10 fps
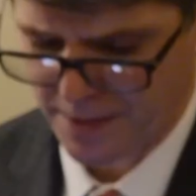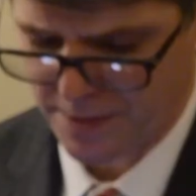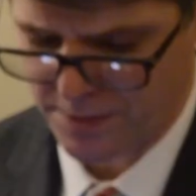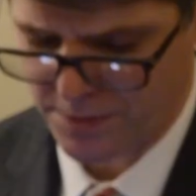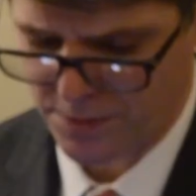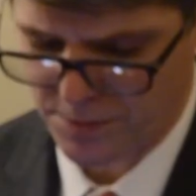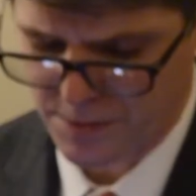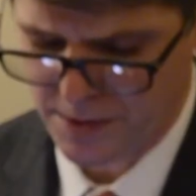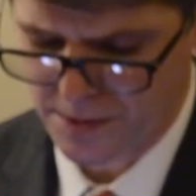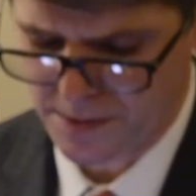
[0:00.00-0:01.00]
So
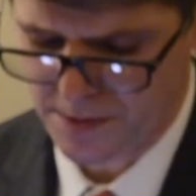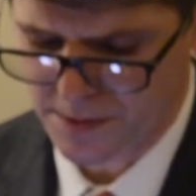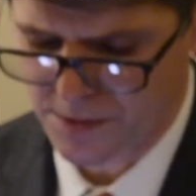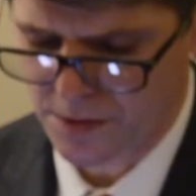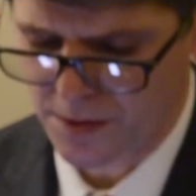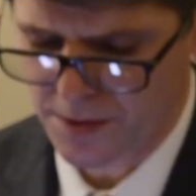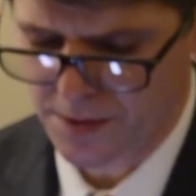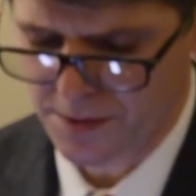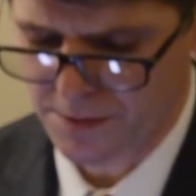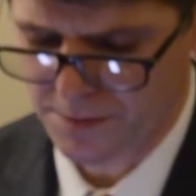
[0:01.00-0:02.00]
since this
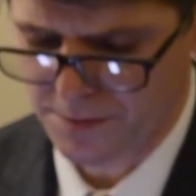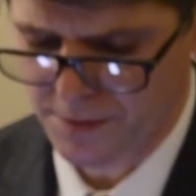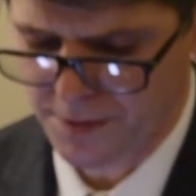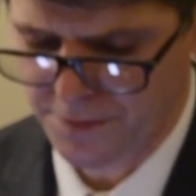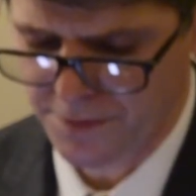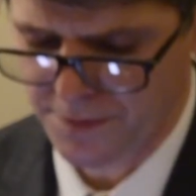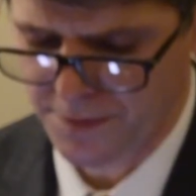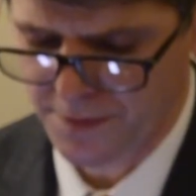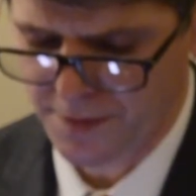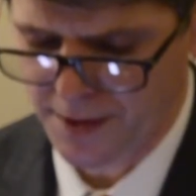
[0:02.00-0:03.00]
started,
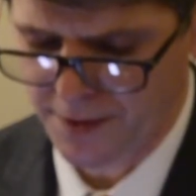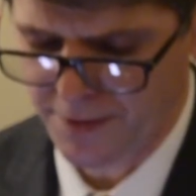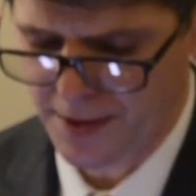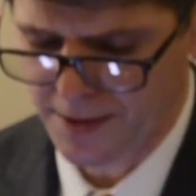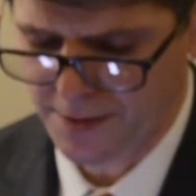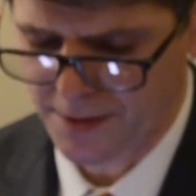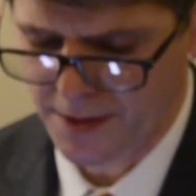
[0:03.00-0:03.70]
I've had